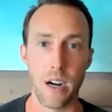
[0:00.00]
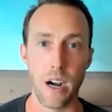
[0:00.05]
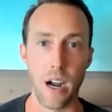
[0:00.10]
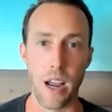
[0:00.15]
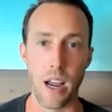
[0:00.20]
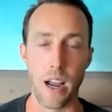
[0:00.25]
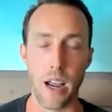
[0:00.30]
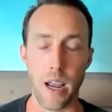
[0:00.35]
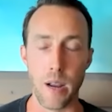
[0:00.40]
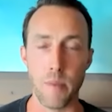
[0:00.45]

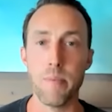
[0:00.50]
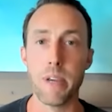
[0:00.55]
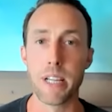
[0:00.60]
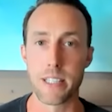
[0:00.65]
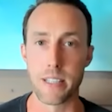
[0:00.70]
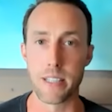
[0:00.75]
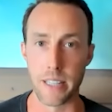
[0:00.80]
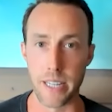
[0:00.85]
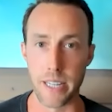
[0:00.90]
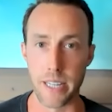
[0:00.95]
and
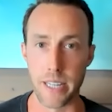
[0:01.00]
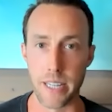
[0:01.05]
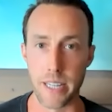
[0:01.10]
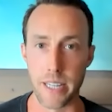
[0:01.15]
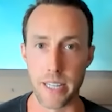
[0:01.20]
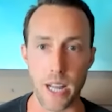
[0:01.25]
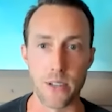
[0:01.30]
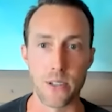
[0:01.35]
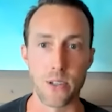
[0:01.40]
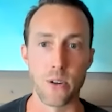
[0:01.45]
misleading
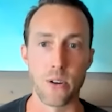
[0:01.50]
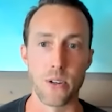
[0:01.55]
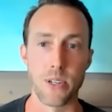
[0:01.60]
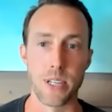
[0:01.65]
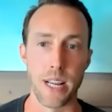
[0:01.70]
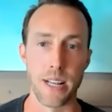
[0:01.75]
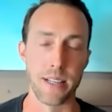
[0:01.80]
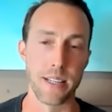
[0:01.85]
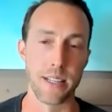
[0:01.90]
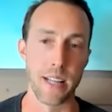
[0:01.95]
investors
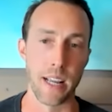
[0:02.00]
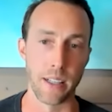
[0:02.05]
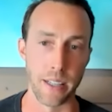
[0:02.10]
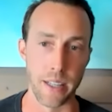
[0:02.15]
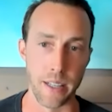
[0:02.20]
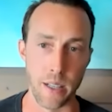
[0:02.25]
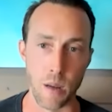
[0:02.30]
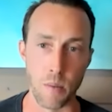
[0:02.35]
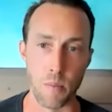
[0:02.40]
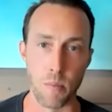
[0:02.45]
and
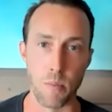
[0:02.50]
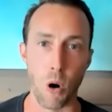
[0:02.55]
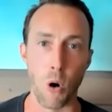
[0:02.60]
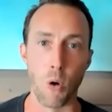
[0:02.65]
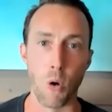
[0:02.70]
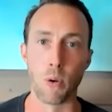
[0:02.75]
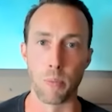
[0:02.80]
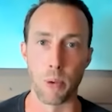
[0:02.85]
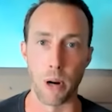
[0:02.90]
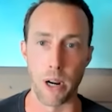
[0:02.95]
selling them
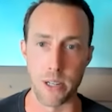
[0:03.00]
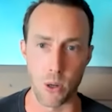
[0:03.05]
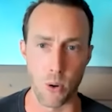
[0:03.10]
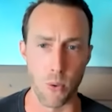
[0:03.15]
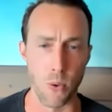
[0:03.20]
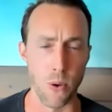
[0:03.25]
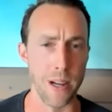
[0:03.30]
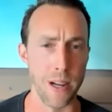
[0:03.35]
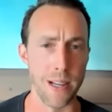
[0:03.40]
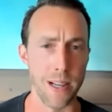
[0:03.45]
overpriced
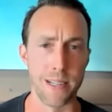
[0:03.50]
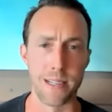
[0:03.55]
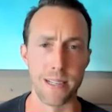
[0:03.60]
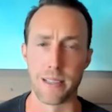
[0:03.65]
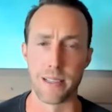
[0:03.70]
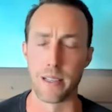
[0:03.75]
coins,